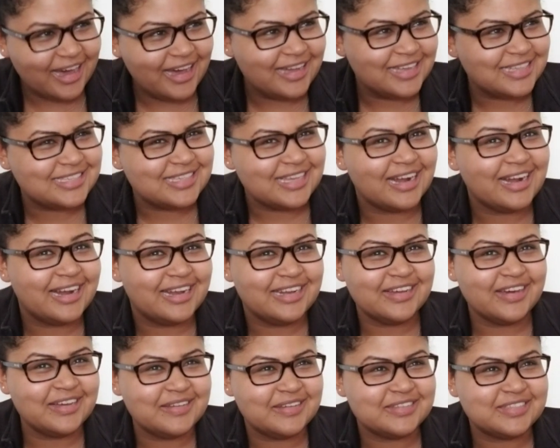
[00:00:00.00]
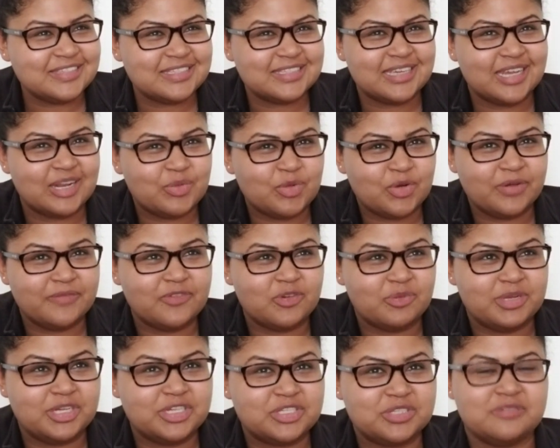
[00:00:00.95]
Uh, sorry, no, I was just getting more
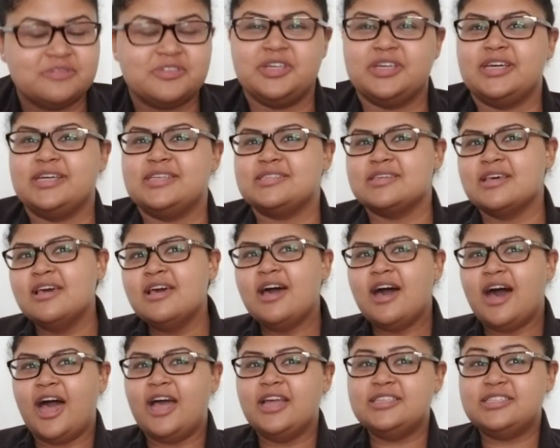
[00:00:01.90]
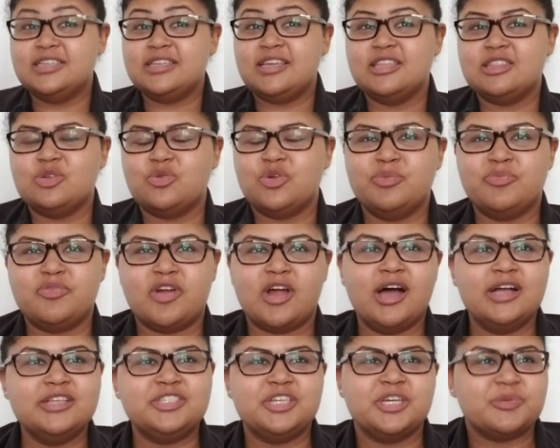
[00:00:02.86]
information for you guys. I did get the word
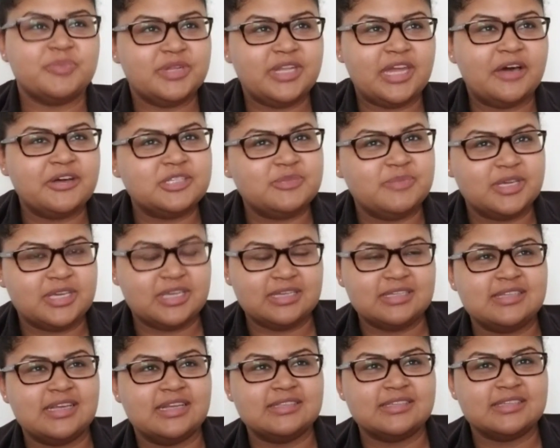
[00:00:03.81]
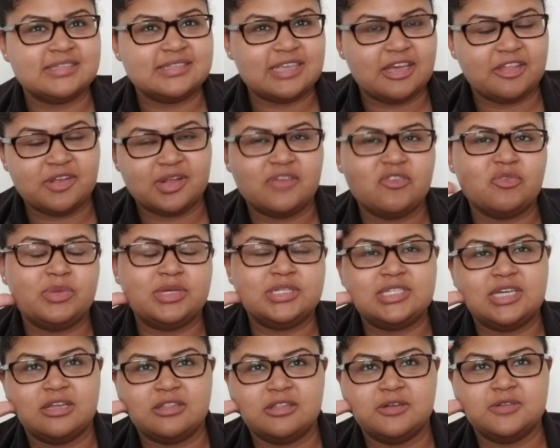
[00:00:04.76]
project, but now it's making sense because now they're giving me
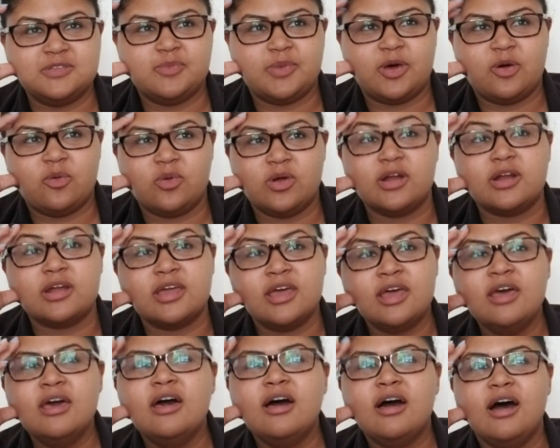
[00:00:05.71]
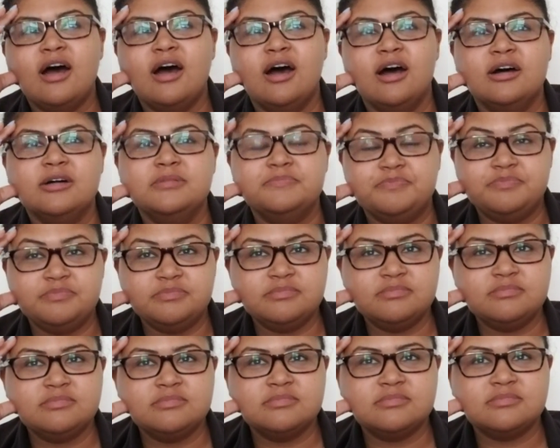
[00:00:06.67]
downloads about work. Um,
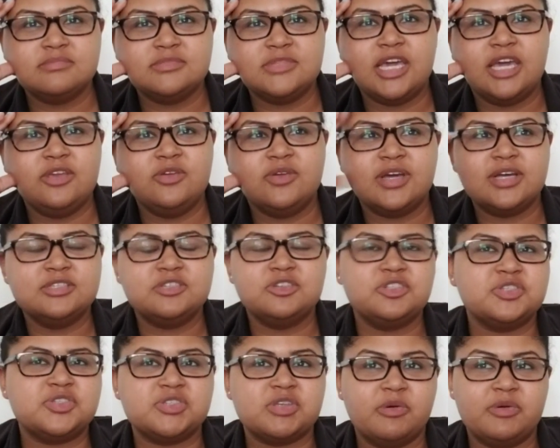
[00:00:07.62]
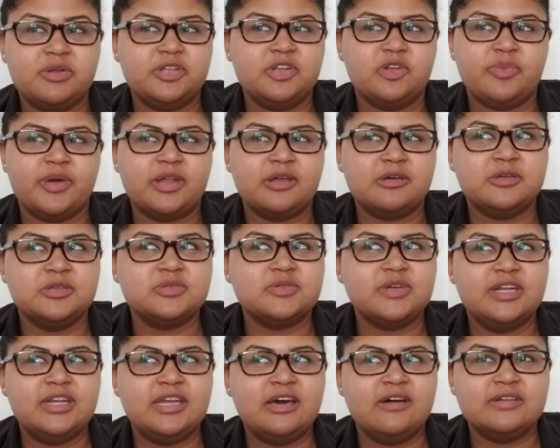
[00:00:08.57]
yeah, you guys are just so into your pentacles
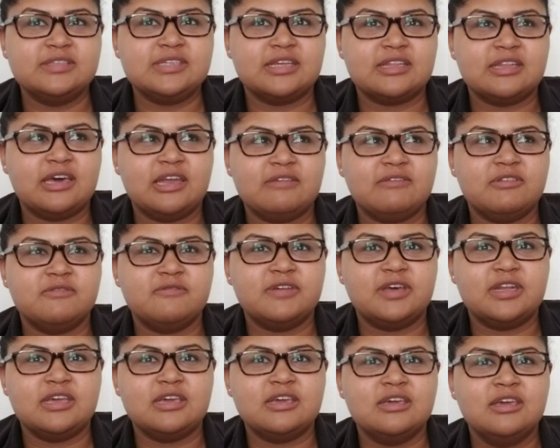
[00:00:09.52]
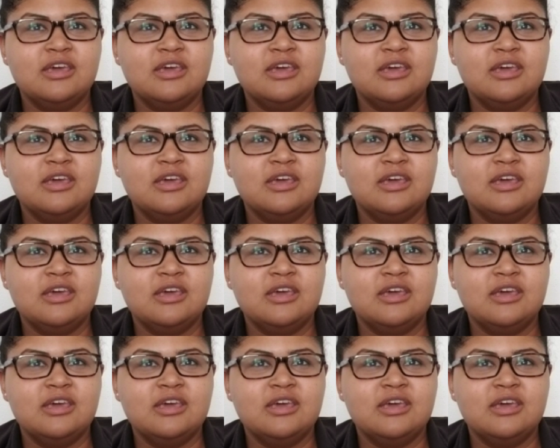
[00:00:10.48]
right now. It's like not even funny.